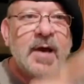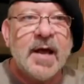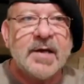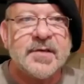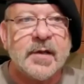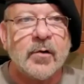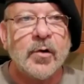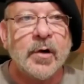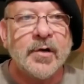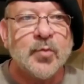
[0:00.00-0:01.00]
has a little
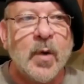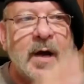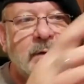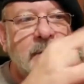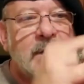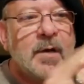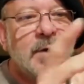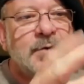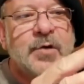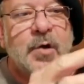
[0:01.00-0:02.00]
hook as well.
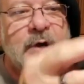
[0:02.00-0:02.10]
So you can